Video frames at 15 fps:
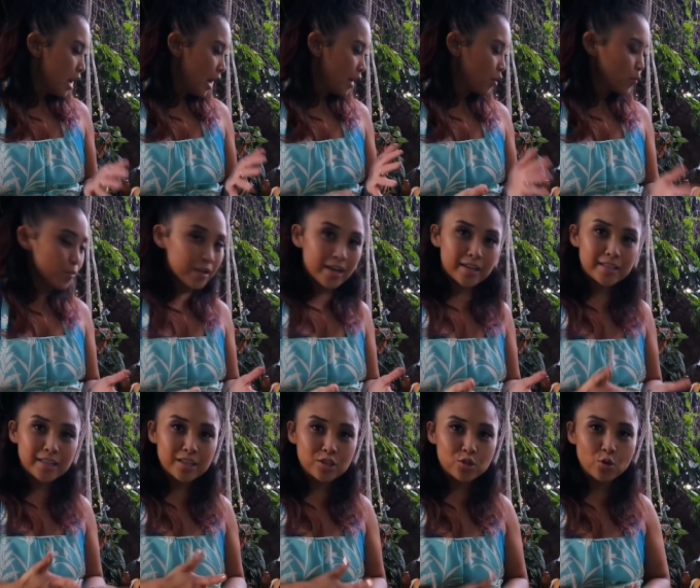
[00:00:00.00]
I hope you
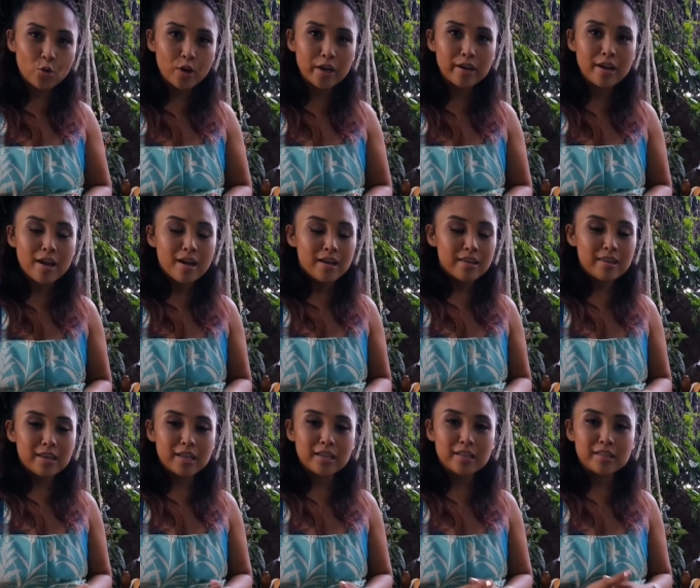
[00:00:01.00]
guys enjoyed
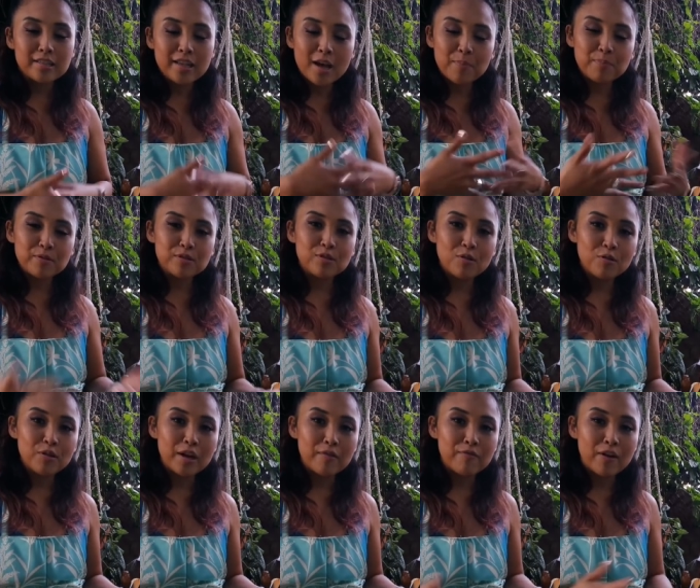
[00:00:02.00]
this
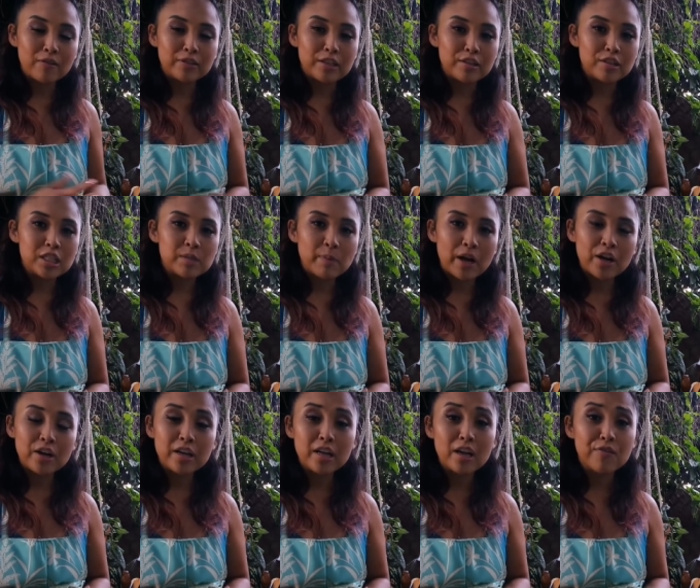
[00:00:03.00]
episode and found it
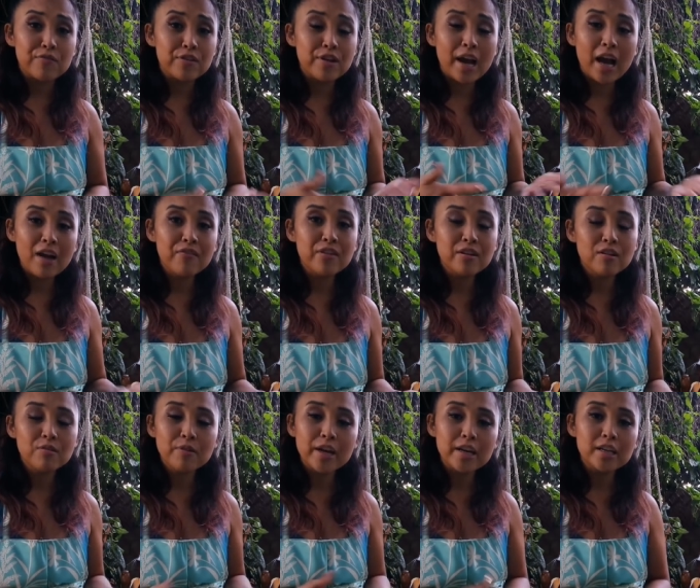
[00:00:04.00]
inspiring. If you haven't
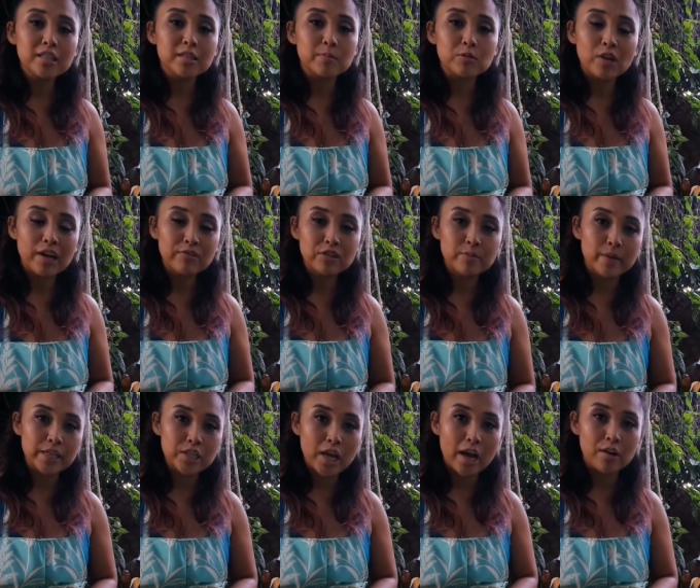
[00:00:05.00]
already, subscribe to
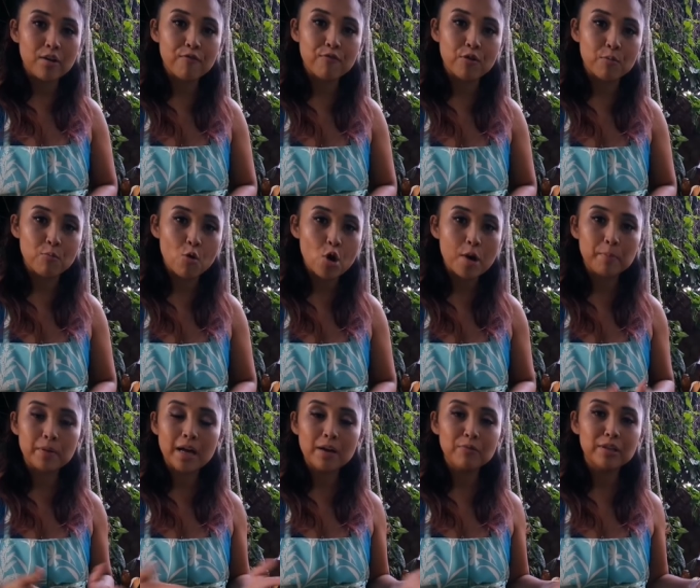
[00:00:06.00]
my channel for more
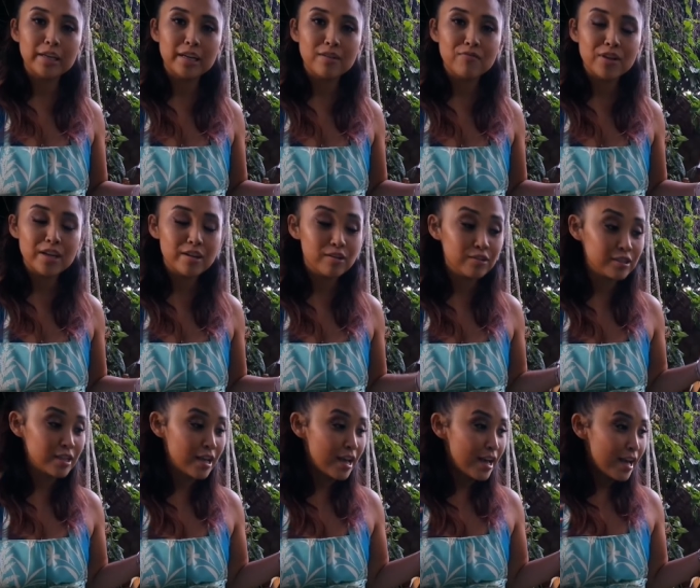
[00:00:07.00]
plant related
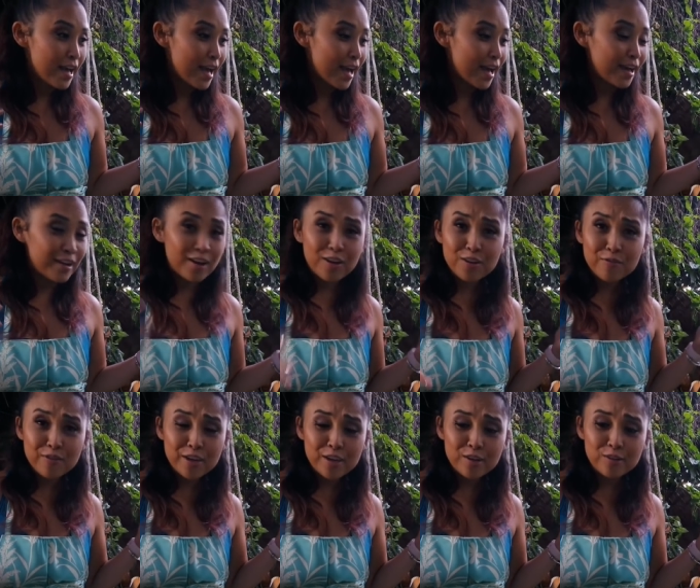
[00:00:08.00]
videos and other
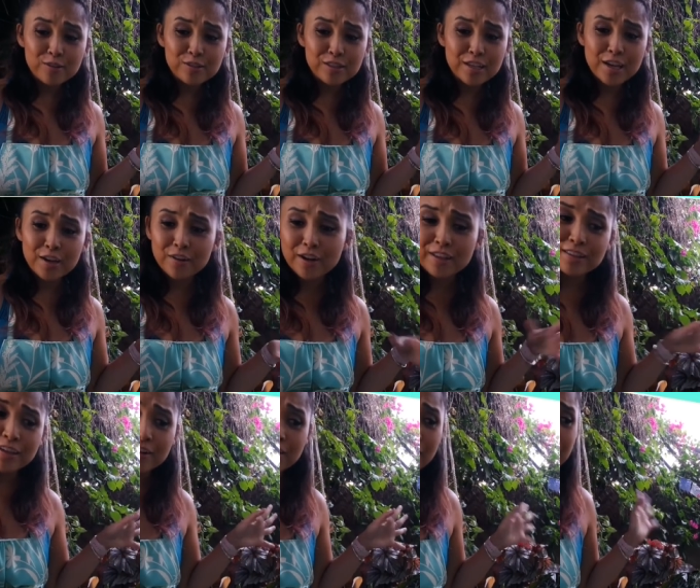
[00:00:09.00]
videos here and
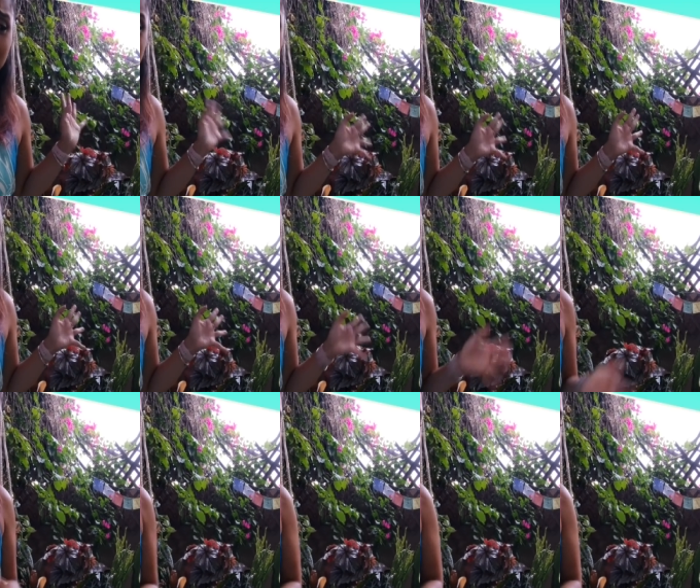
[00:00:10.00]
there that is not plant
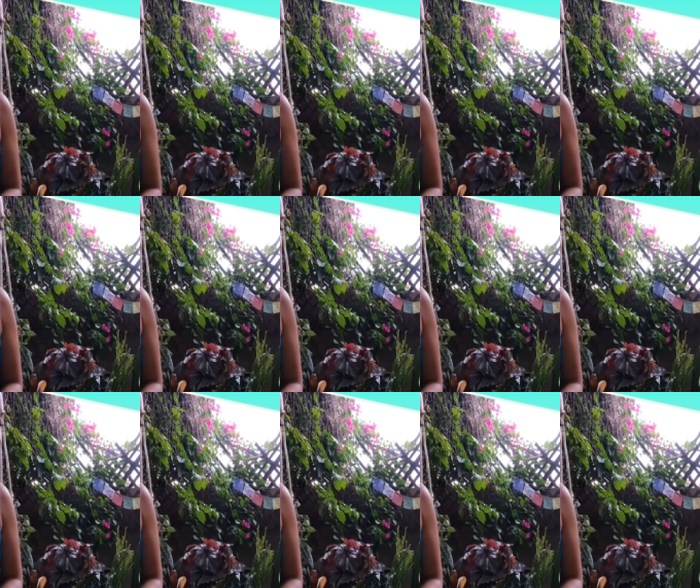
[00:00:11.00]
related.